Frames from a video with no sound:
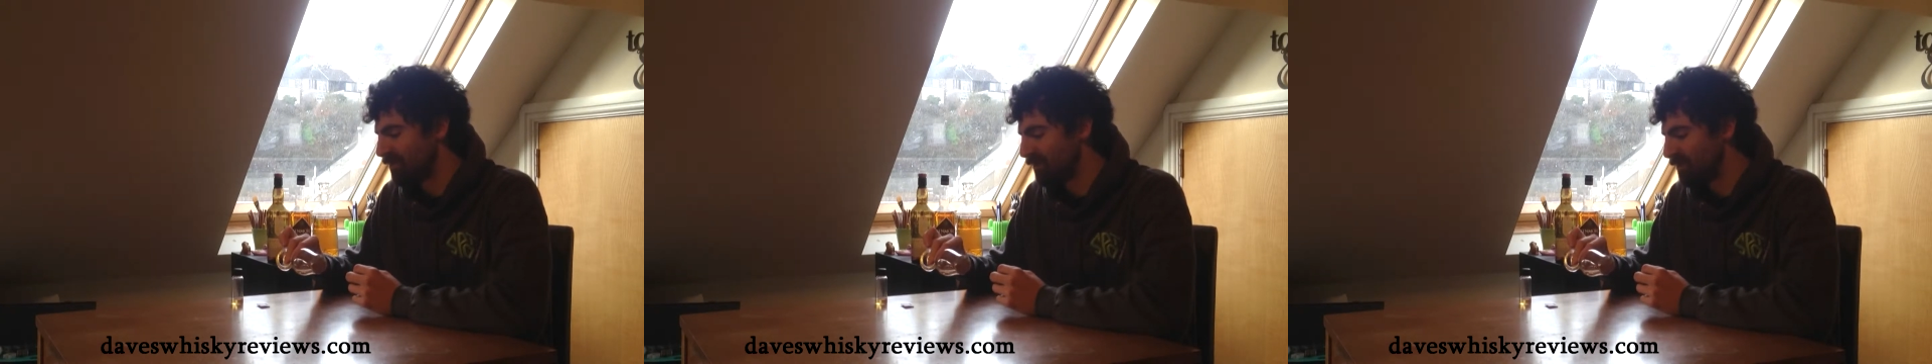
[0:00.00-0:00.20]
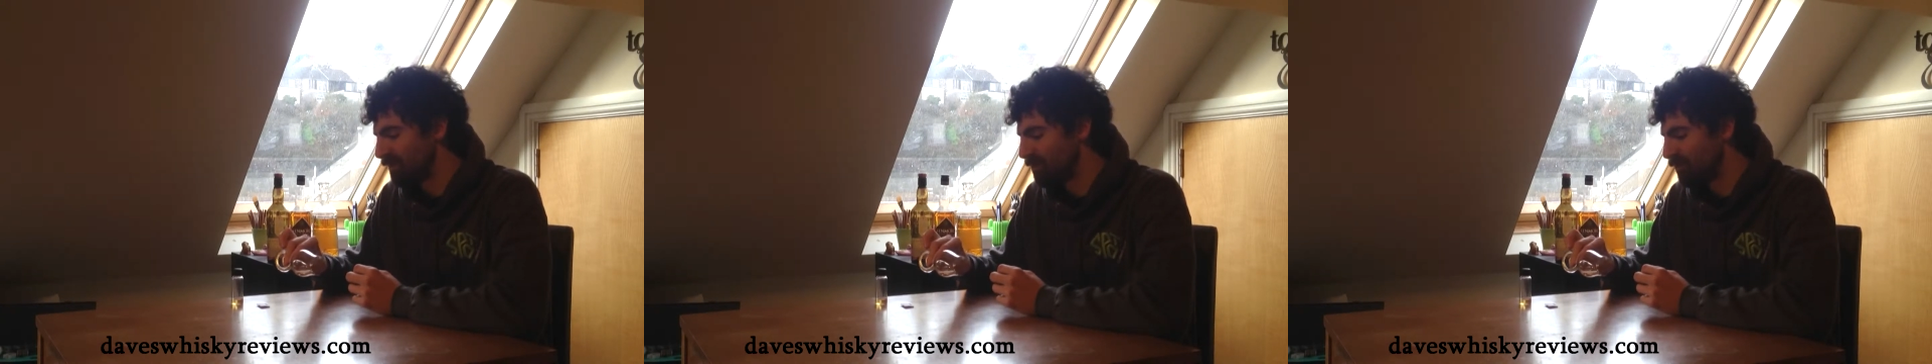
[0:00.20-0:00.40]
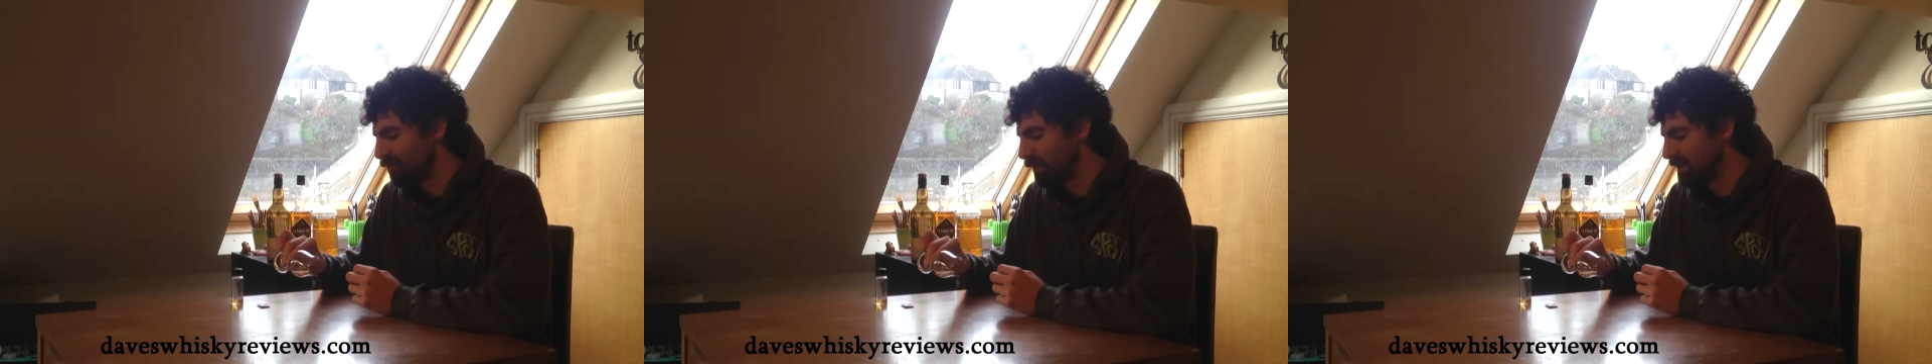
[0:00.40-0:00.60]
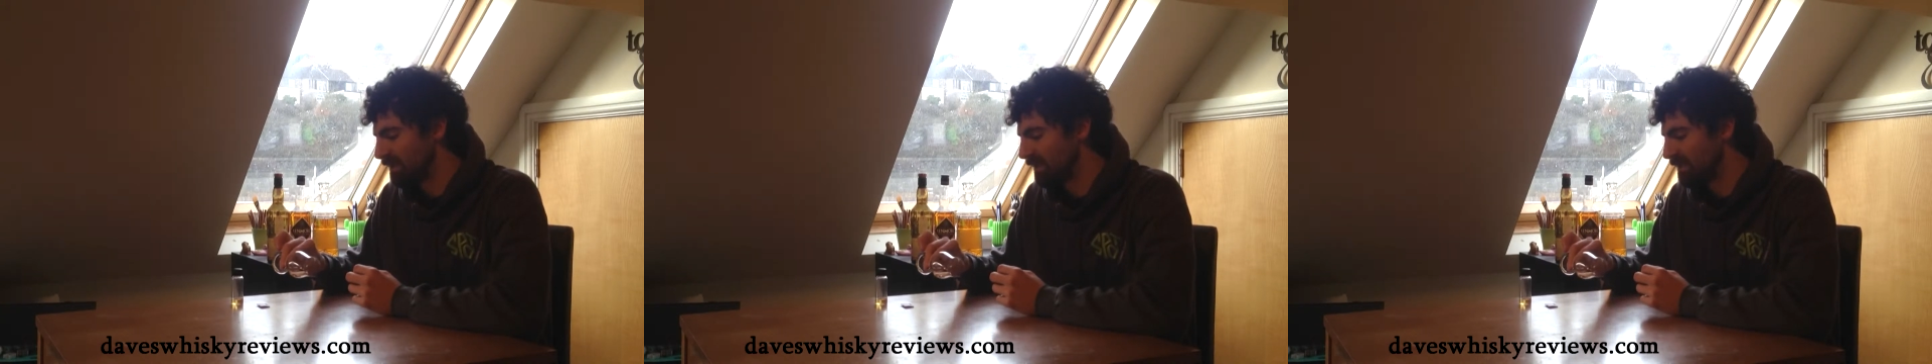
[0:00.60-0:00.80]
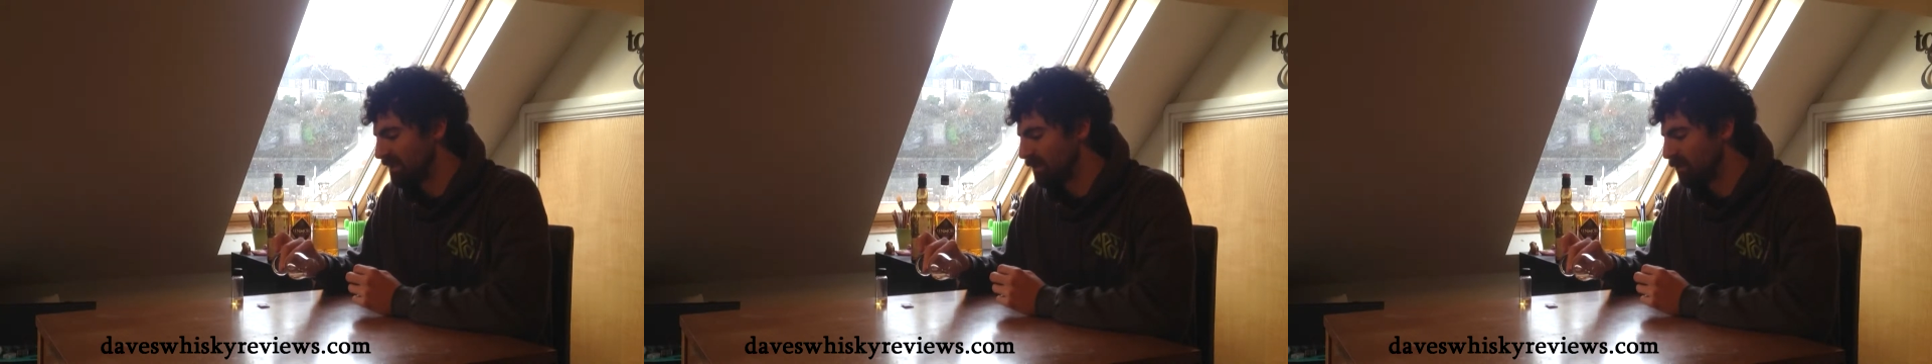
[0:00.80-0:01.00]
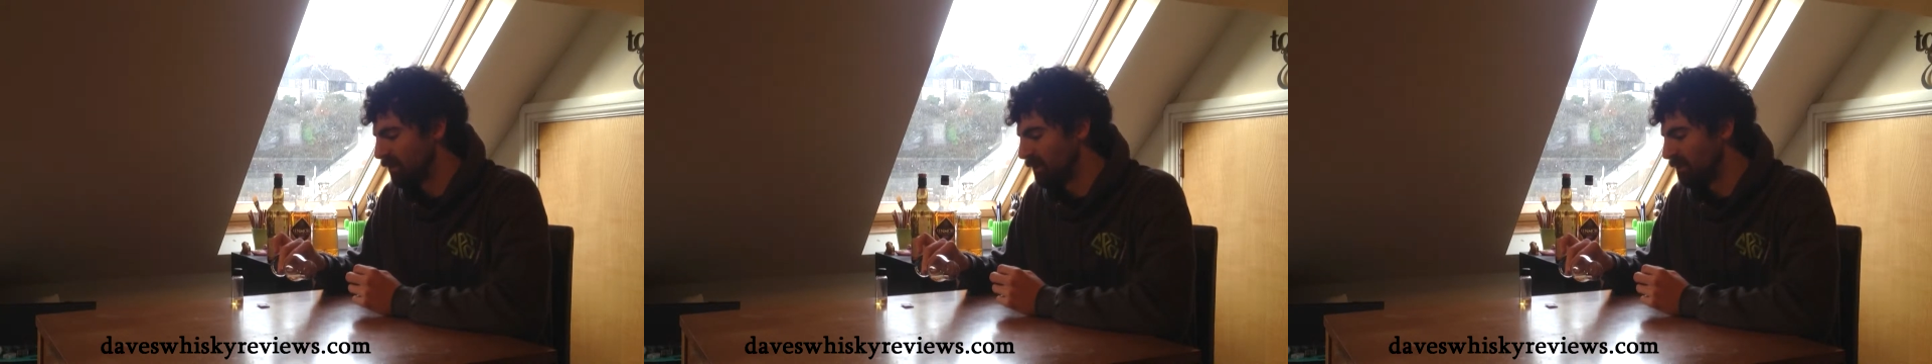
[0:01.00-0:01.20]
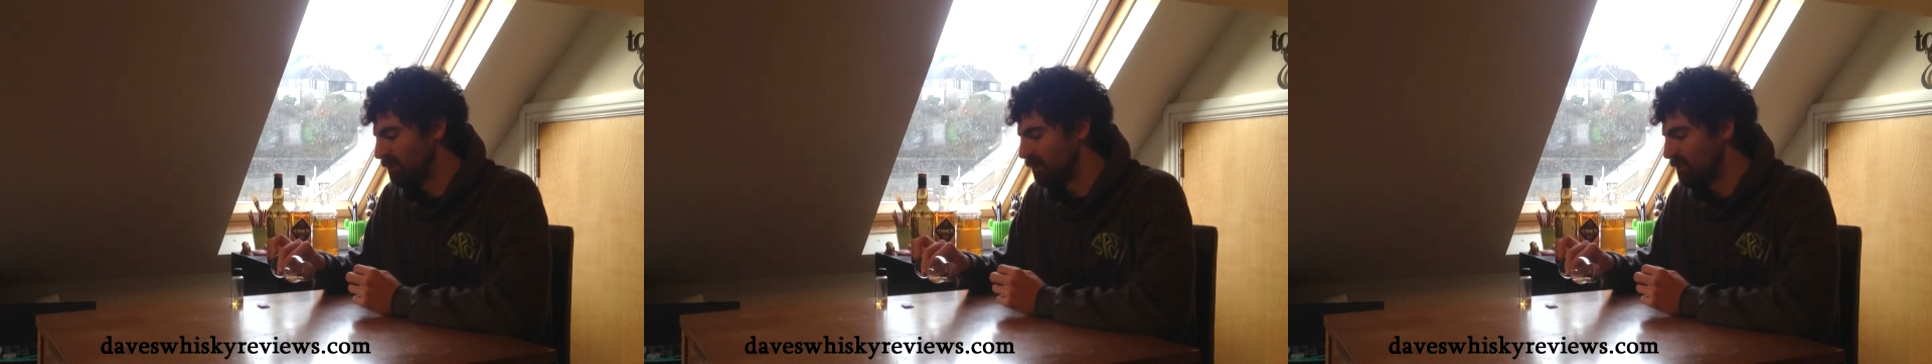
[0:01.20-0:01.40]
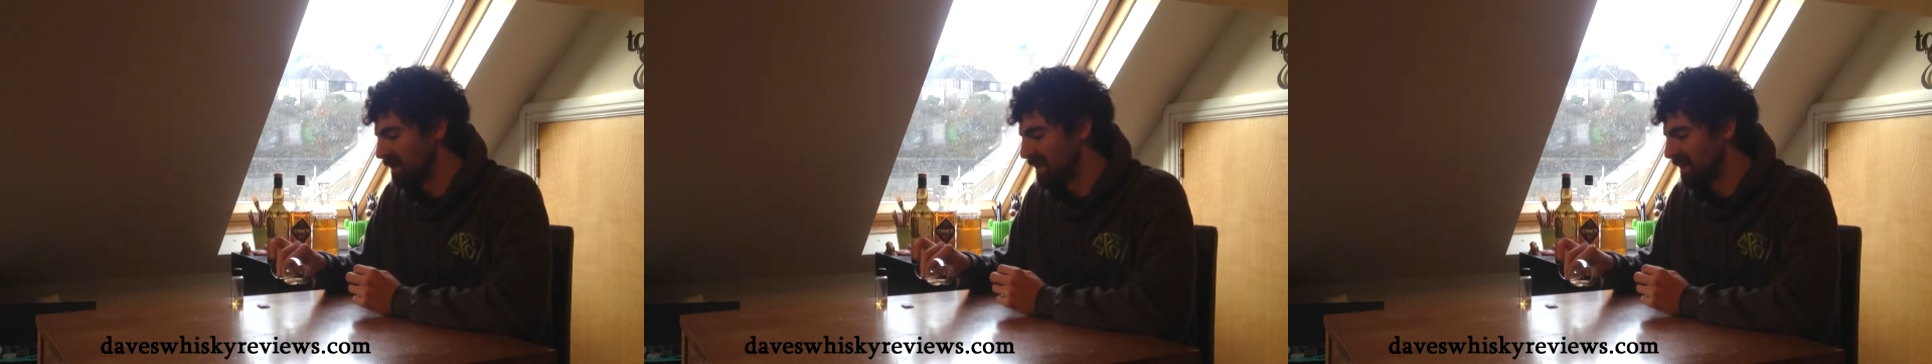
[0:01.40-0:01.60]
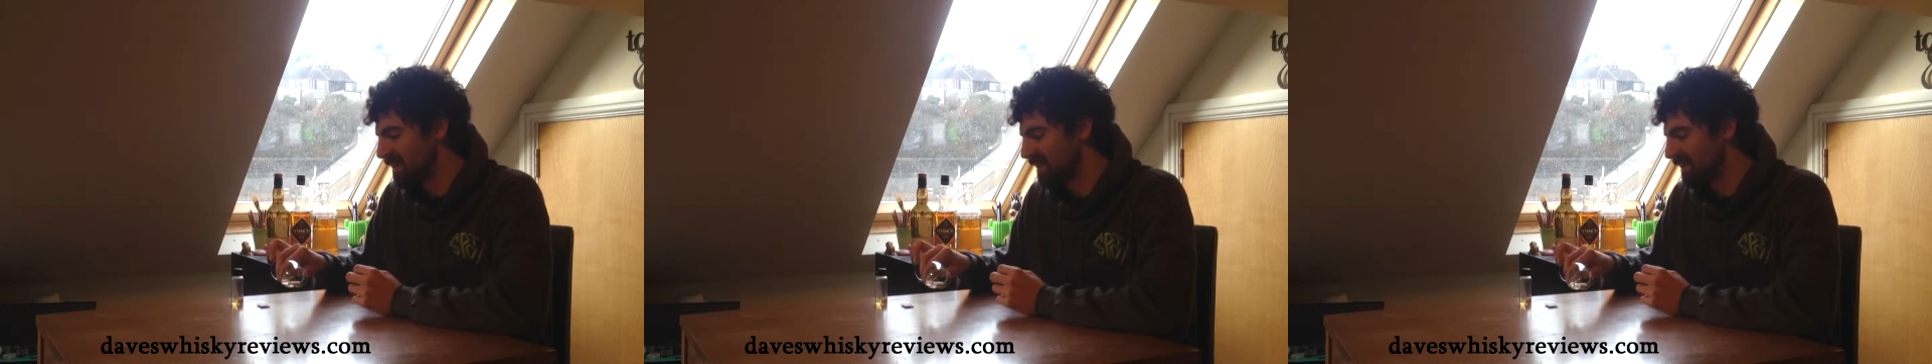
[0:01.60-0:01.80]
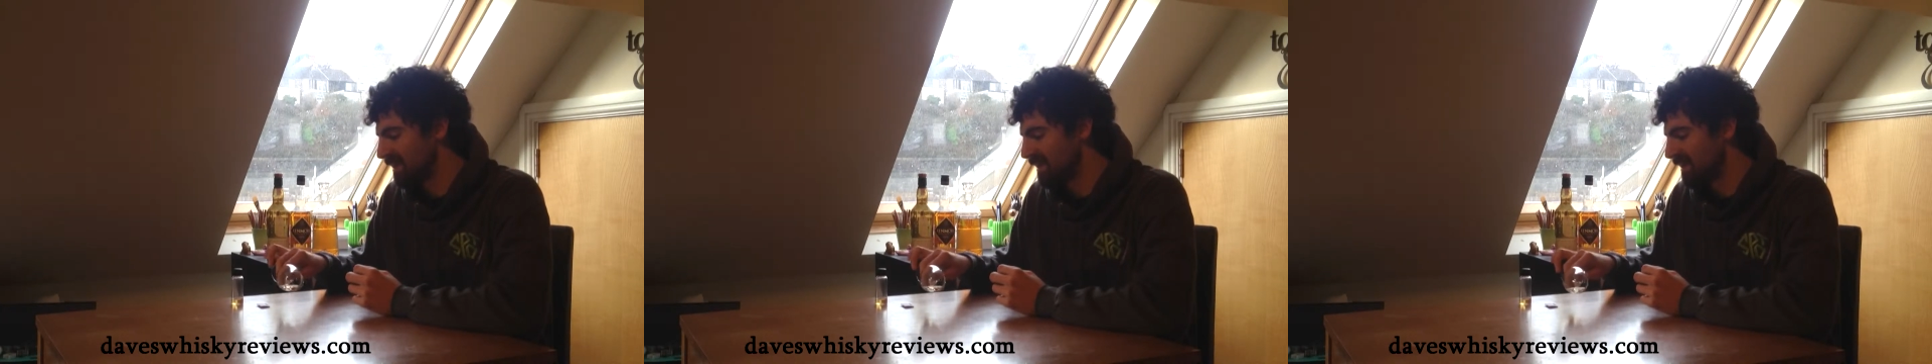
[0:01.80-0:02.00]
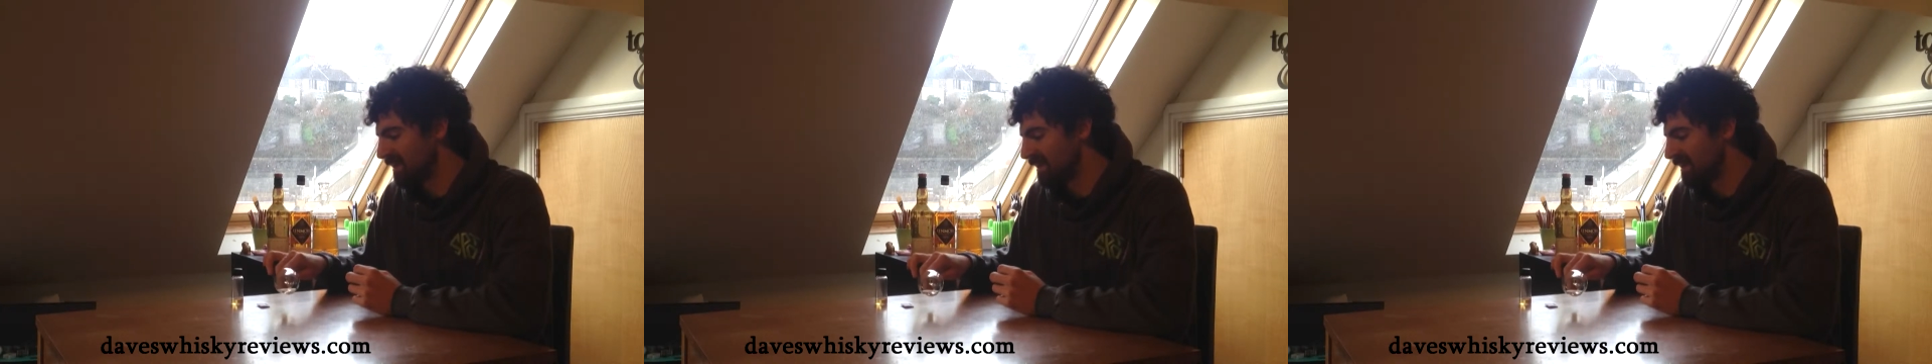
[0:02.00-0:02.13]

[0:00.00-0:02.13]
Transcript: different whiskies in the world for me, I think.